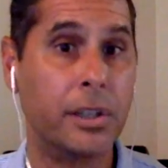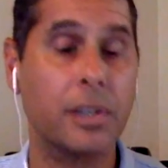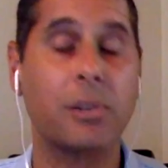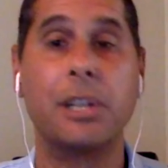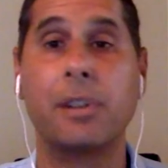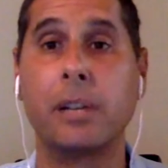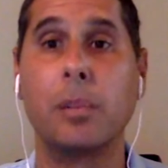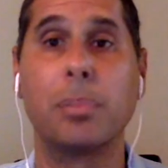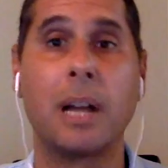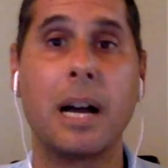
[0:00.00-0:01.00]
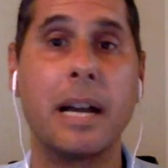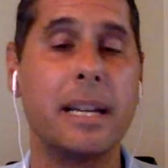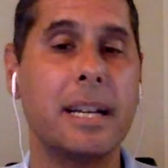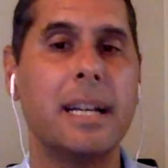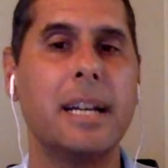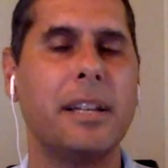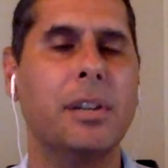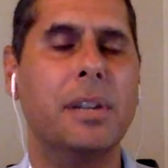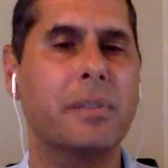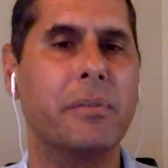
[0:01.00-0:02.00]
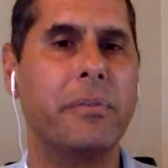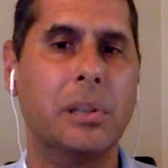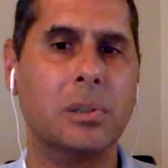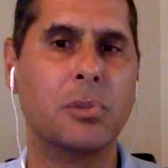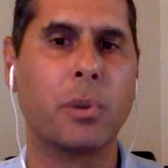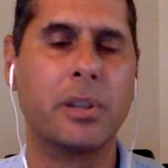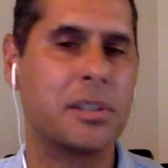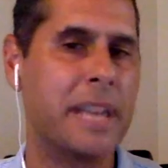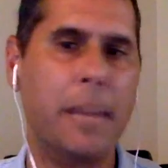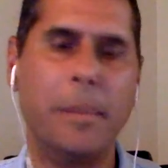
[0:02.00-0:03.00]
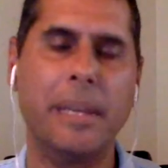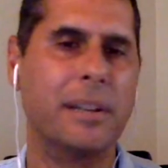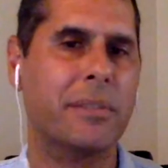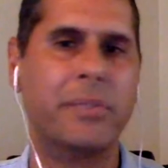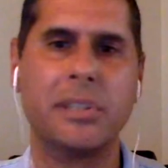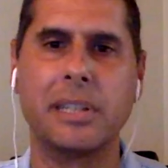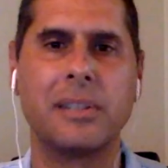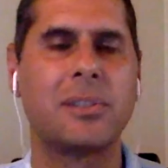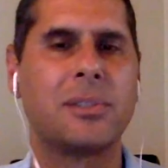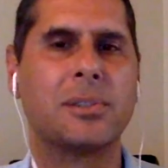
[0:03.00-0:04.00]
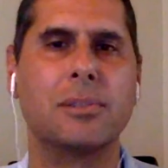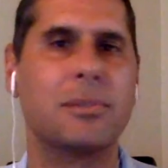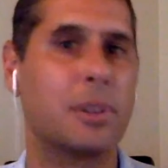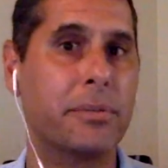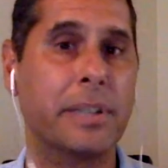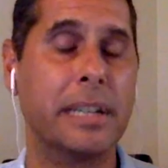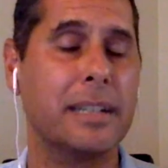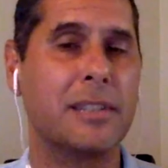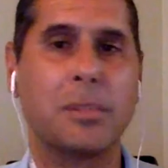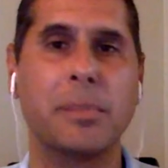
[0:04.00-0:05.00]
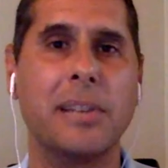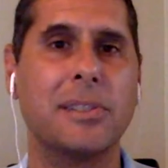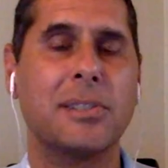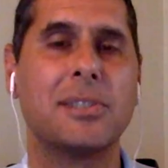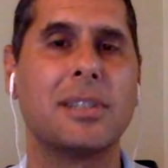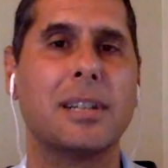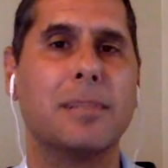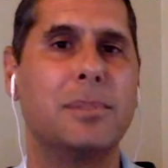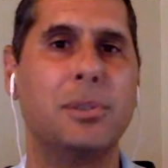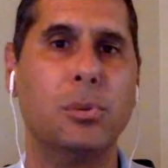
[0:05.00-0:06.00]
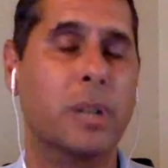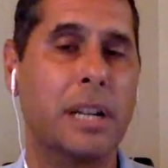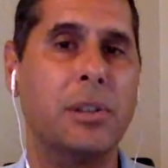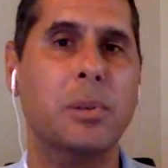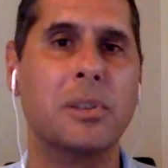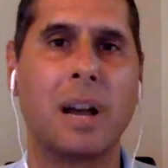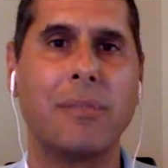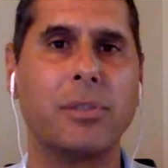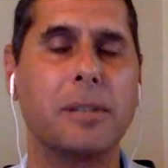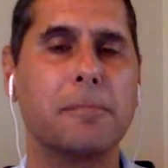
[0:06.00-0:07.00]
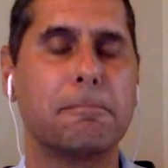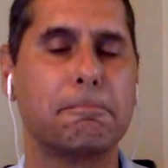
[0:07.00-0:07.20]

So I try to apply, different fields, whether it's gaming or physics or surfing in some cases, to what I do with software.